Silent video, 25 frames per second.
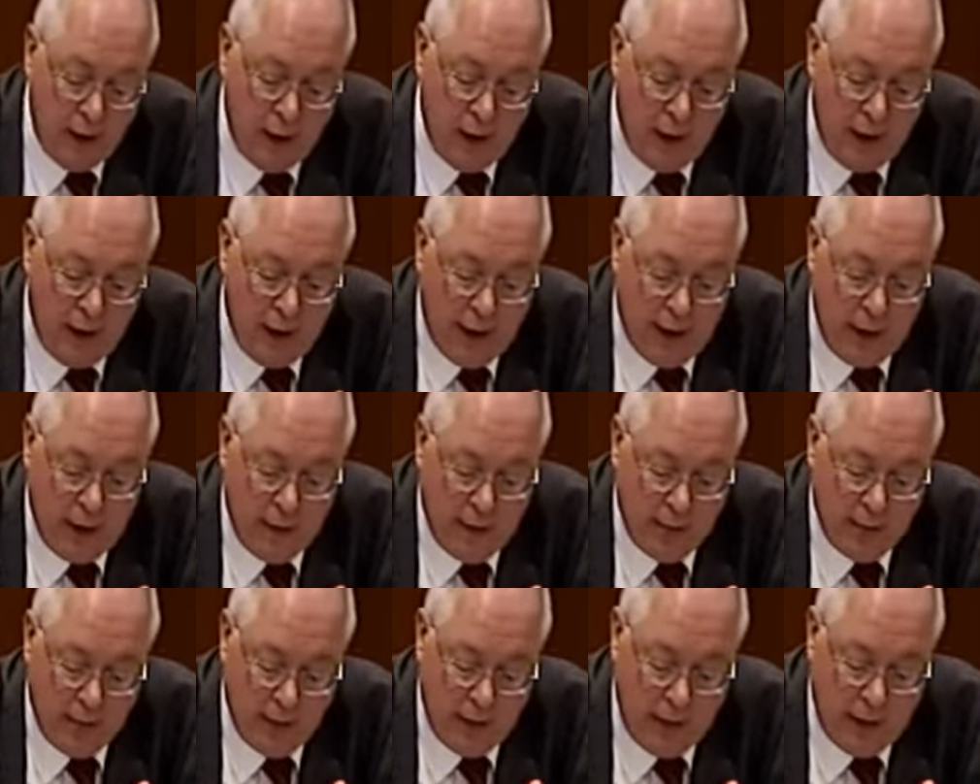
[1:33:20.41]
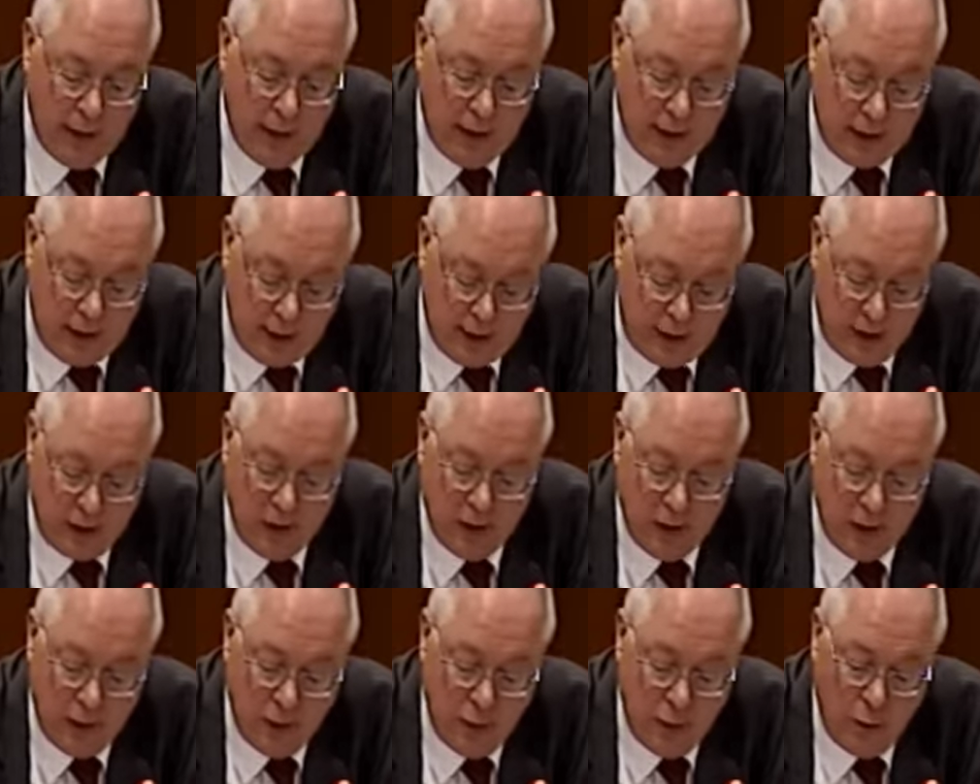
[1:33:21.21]
In addition,
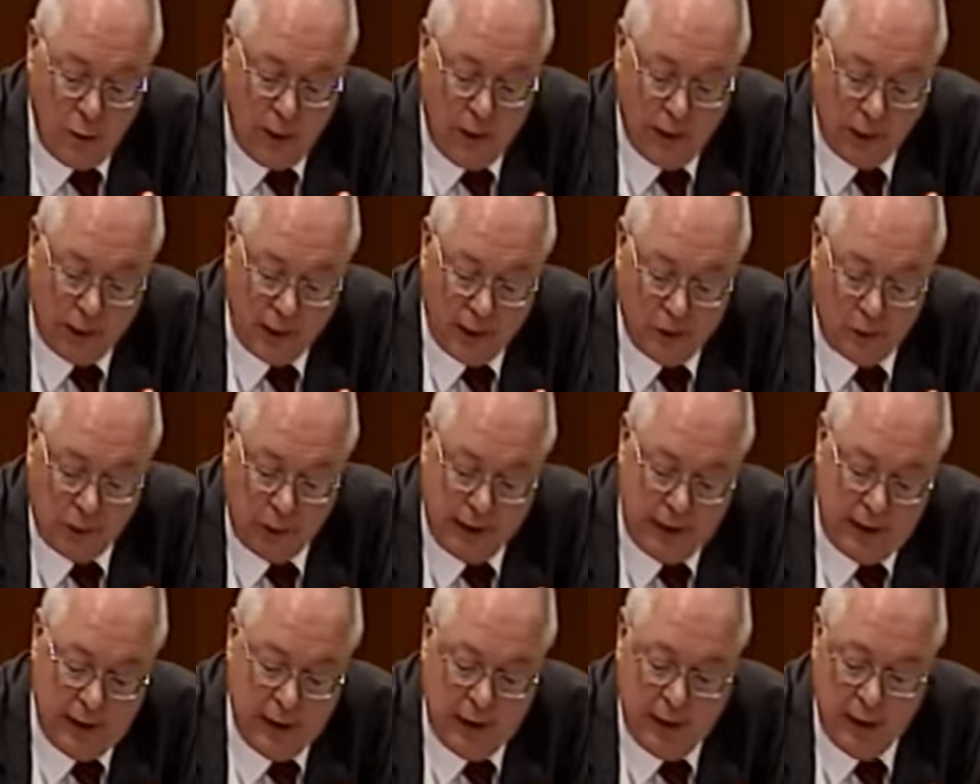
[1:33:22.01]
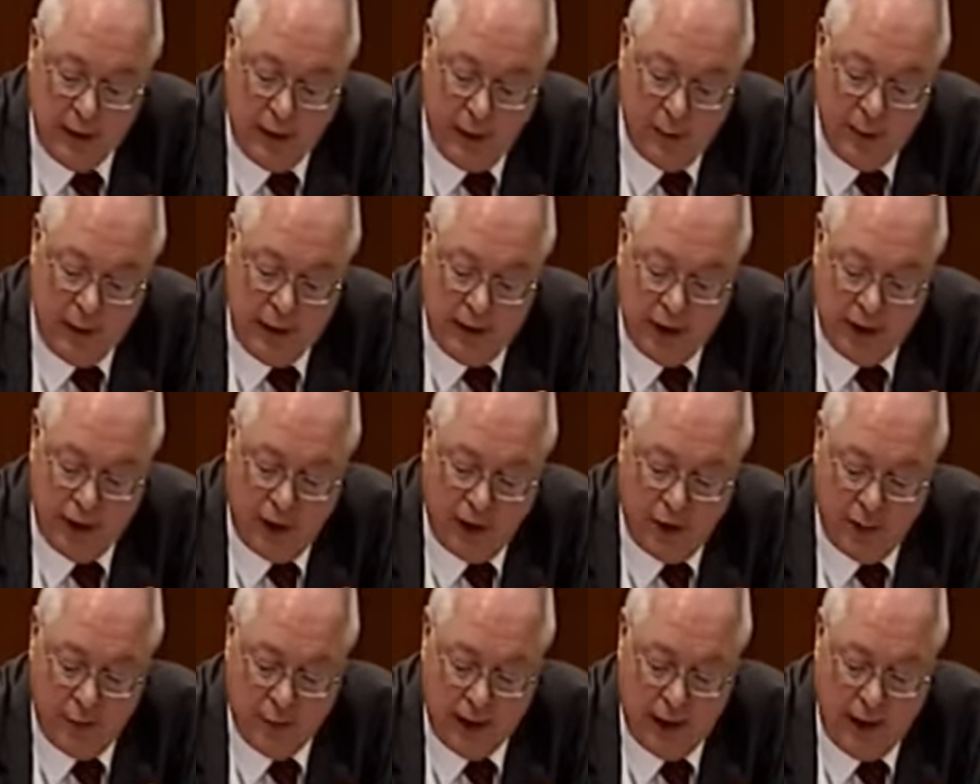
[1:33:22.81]
we are completing a major
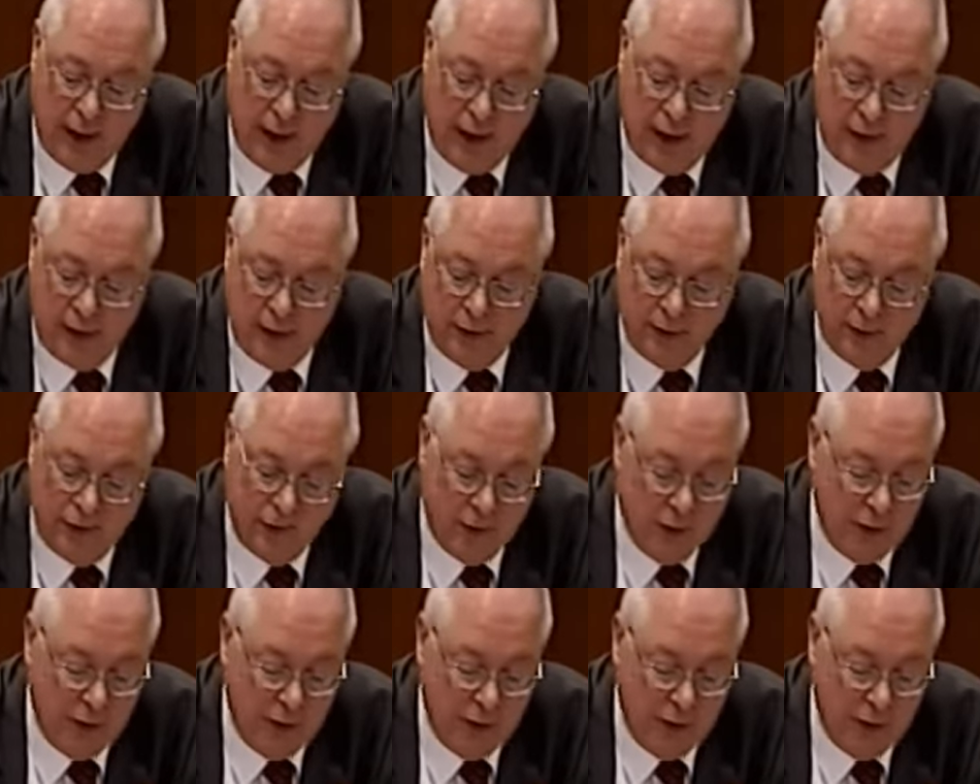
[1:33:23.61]
upgrade for